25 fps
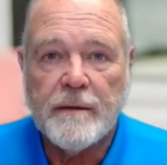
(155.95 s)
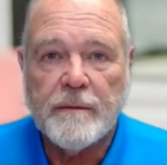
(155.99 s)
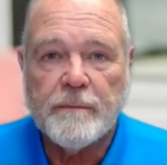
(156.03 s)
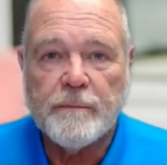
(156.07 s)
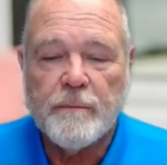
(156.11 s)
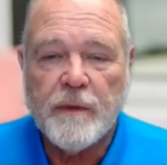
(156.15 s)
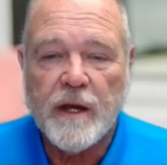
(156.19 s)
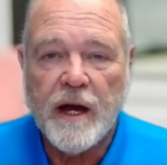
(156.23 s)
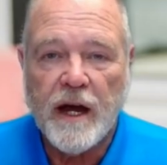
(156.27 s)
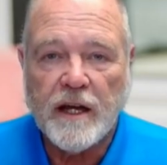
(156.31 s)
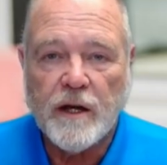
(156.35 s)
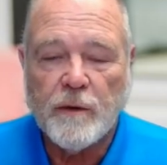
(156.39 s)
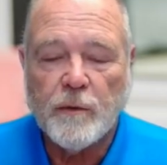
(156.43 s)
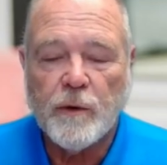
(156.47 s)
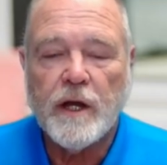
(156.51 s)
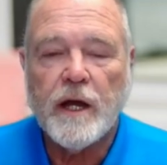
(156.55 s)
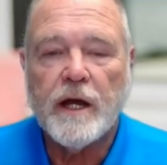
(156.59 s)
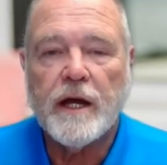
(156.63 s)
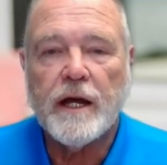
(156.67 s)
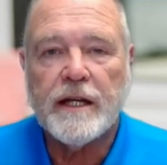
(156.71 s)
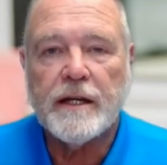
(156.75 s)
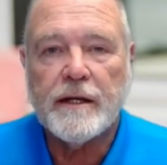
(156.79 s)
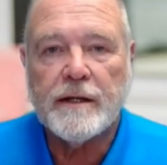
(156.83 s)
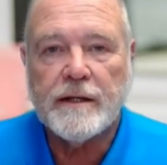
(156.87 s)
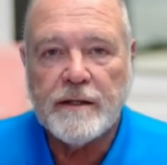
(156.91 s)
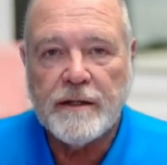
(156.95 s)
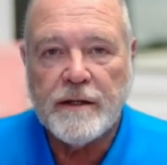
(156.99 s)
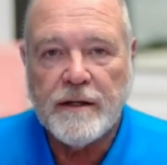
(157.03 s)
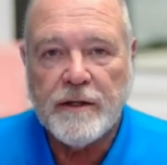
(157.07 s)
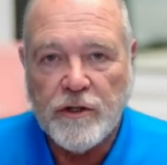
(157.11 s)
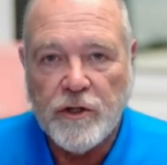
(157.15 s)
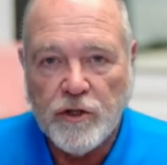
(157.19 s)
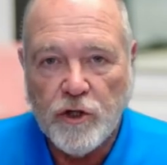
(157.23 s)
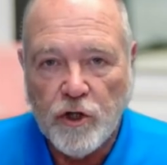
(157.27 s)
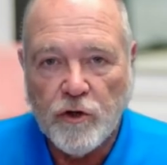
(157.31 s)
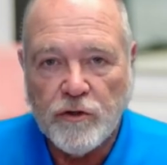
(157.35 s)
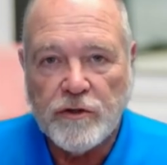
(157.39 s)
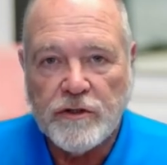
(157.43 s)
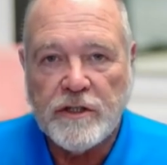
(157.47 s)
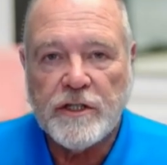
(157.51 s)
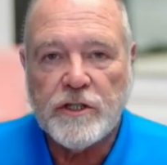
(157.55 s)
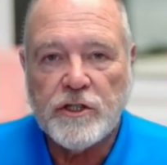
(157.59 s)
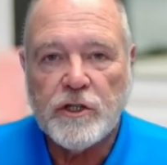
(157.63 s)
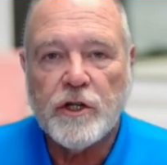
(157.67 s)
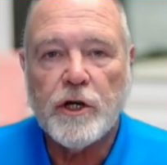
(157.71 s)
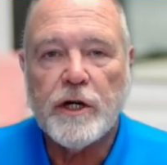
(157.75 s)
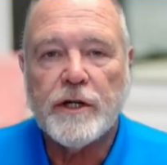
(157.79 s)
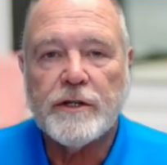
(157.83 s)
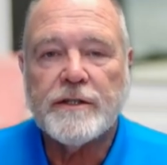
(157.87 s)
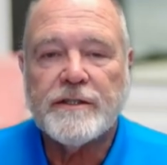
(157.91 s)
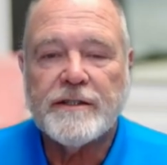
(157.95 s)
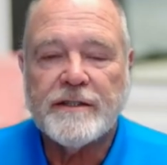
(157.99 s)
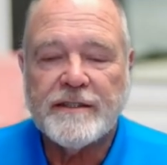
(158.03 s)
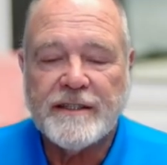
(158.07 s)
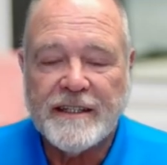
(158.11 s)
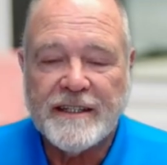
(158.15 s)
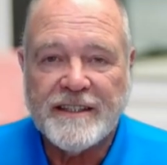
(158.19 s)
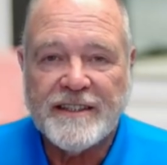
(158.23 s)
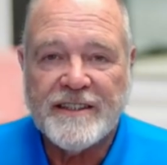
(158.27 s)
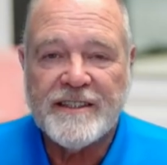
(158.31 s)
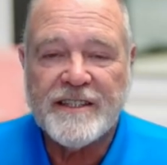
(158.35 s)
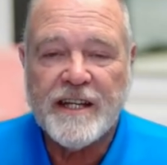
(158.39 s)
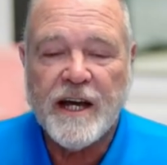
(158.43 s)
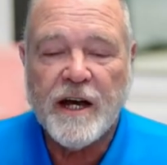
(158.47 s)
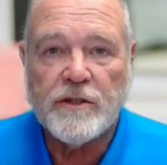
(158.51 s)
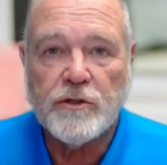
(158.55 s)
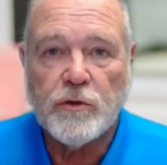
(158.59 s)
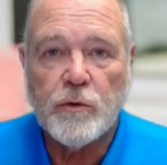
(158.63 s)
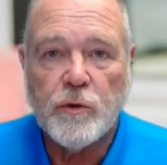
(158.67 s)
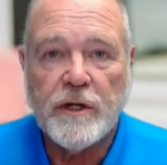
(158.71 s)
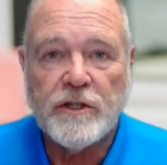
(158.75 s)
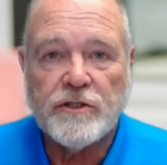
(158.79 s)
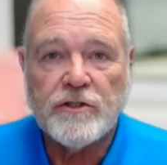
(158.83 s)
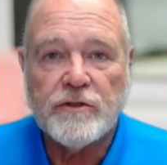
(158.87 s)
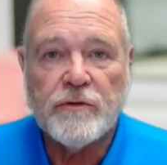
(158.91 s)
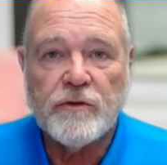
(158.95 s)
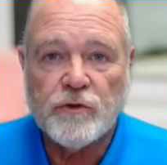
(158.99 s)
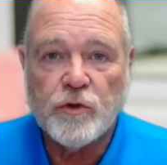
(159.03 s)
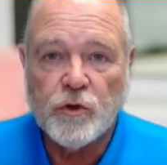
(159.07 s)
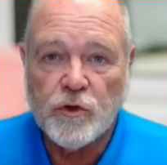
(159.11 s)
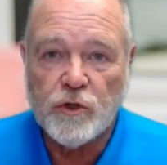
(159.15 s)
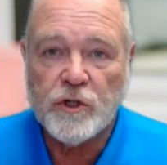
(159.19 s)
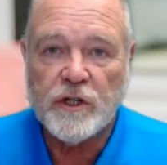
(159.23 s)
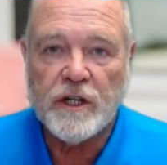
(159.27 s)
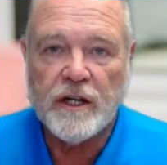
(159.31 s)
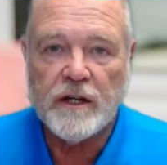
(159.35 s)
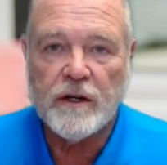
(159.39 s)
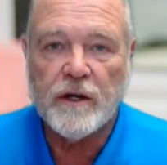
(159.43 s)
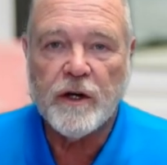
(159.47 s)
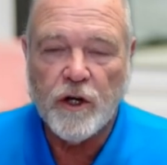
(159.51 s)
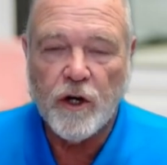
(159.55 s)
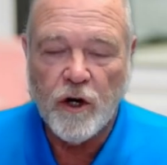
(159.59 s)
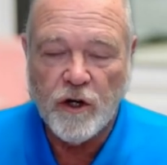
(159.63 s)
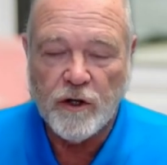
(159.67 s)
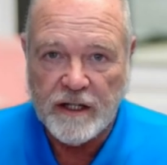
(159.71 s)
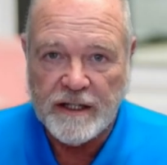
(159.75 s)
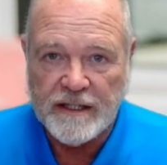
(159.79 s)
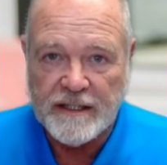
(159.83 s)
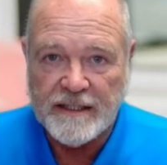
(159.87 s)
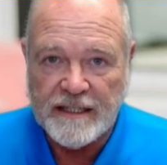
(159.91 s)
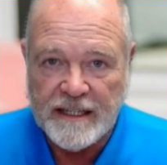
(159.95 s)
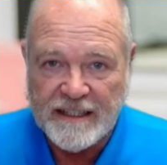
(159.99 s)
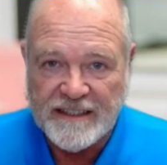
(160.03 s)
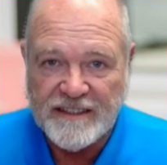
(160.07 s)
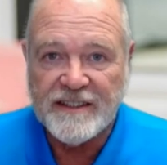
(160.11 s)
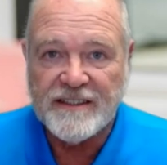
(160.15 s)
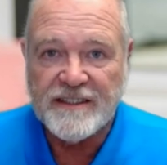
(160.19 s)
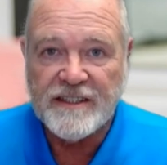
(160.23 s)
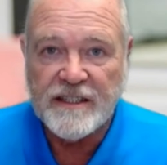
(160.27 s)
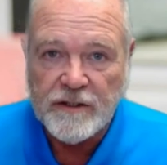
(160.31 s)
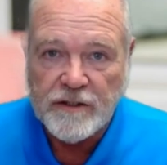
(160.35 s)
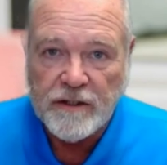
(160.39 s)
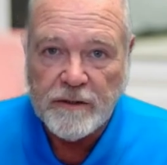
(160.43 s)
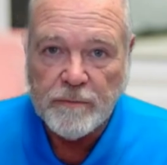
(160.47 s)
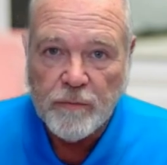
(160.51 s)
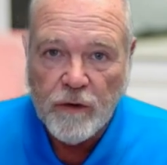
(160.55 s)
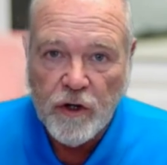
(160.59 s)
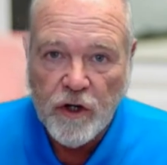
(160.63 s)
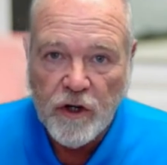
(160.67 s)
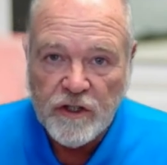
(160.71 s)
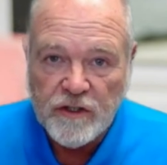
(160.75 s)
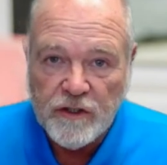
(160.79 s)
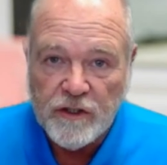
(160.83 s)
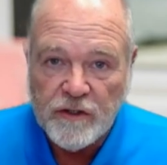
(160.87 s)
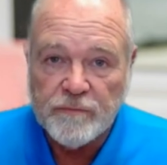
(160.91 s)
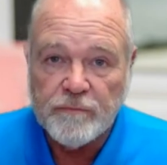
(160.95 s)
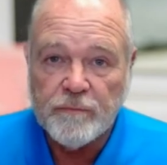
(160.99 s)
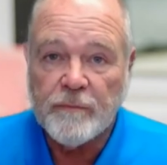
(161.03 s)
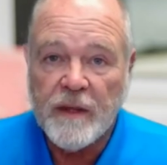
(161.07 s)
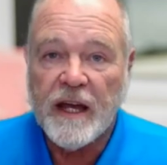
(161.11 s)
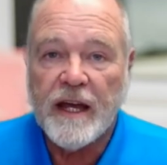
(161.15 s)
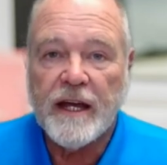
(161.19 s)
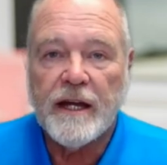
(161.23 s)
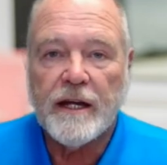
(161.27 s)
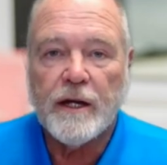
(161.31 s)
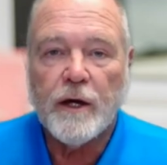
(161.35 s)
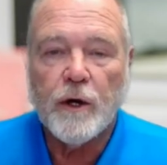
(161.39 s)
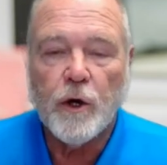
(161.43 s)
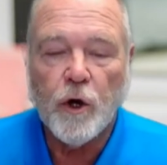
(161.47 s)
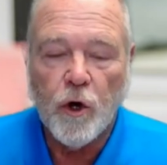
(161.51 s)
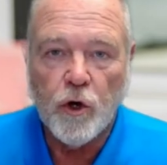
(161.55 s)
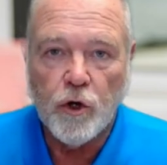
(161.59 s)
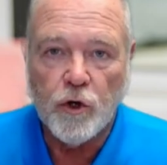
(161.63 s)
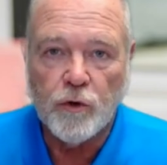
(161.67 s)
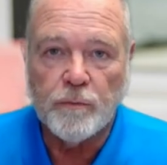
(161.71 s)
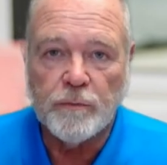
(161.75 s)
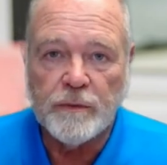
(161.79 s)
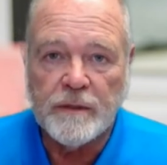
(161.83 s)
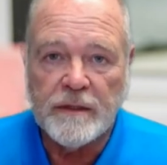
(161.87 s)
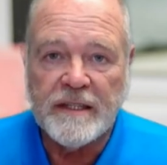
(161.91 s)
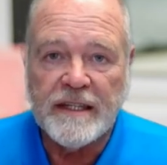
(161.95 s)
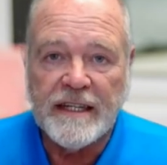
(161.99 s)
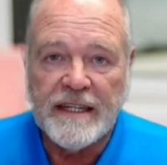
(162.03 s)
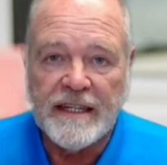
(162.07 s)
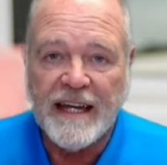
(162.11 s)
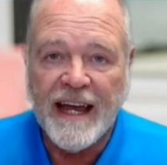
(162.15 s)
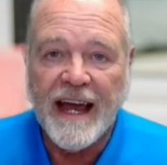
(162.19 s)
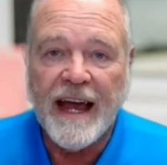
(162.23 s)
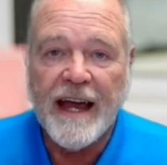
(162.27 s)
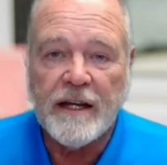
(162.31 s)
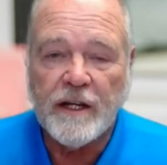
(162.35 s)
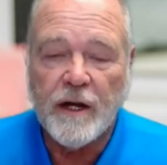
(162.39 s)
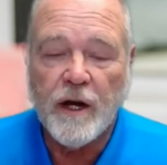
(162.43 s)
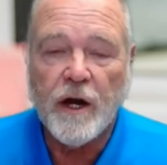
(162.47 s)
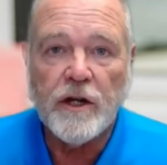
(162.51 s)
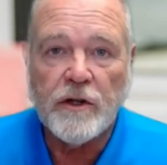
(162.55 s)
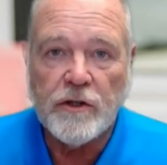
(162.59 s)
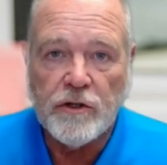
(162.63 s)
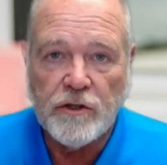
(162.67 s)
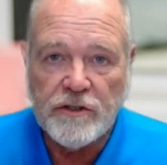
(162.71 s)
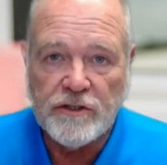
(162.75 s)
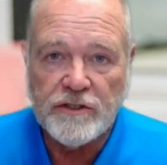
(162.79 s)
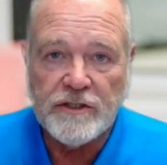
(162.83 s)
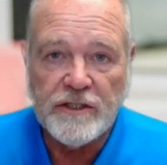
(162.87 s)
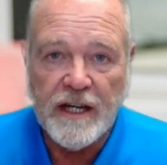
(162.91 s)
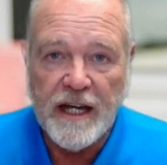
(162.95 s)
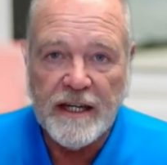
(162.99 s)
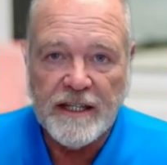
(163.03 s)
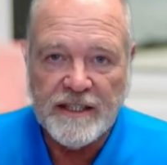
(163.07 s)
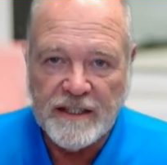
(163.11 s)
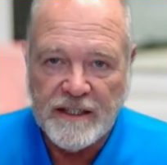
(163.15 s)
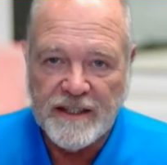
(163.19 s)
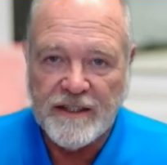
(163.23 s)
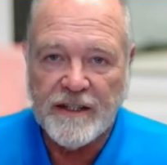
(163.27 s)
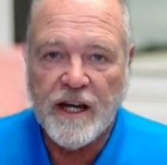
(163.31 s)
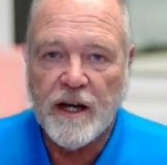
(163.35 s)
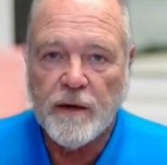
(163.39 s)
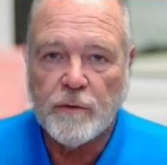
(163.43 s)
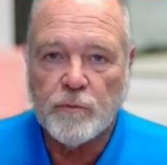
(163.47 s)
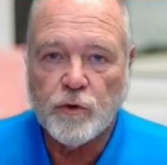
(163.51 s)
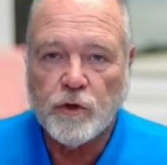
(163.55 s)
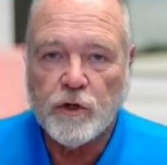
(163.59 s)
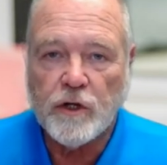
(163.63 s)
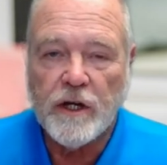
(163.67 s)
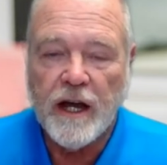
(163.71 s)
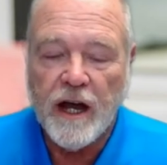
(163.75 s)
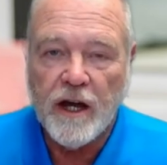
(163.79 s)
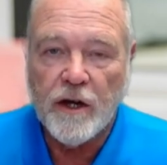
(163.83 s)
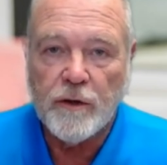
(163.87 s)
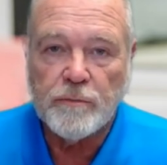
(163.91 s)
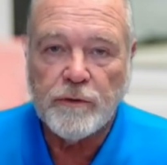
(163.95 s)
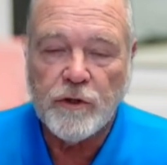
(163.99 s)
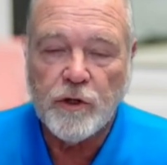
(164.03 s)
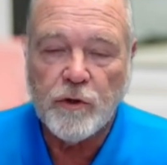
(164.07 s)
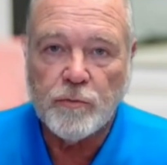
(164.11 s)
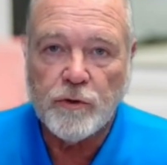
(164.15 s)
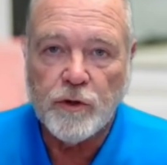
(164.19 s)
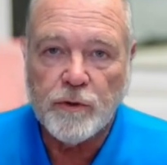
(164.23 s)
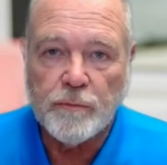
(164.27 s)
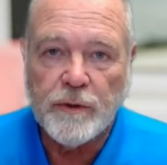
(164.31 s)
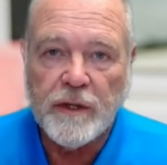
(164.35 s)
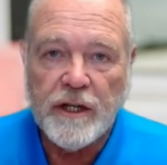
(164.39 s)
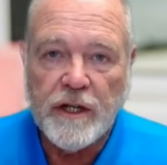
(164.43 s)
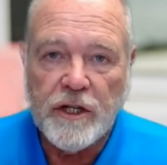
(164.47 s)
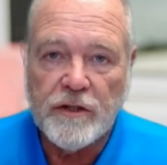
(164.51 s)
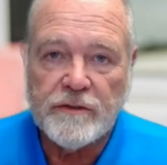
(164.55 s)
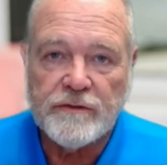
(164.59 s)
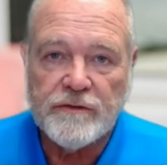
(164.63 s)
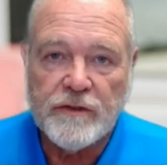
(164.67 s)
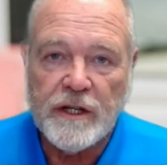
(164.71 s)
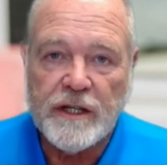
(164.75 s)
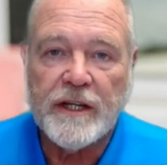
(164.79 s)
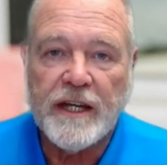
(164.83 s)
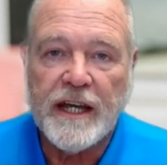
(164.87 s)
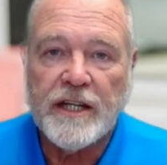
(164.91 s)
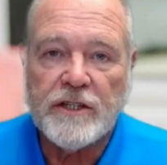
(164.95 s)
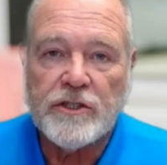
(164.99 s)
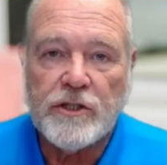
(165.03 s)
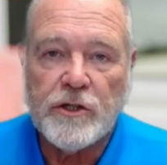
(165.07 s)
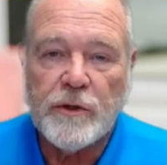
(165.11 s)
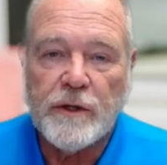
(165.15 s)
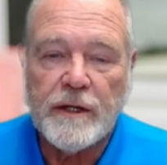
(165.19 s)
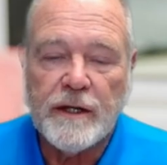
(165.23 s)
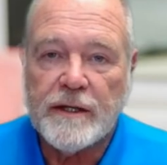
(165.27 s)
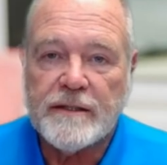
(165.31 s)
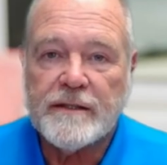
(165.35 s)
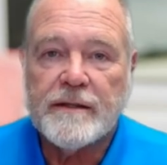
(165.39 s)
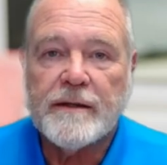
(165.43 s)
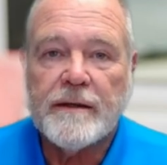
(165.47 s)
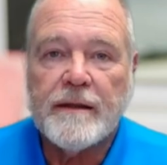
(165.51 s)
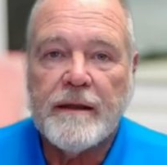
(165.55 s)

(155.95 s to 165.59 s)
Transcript: Bottom line, closing costs in Southwest Florida are a necessary part of buying a home, and understanding them will help you prepare financially.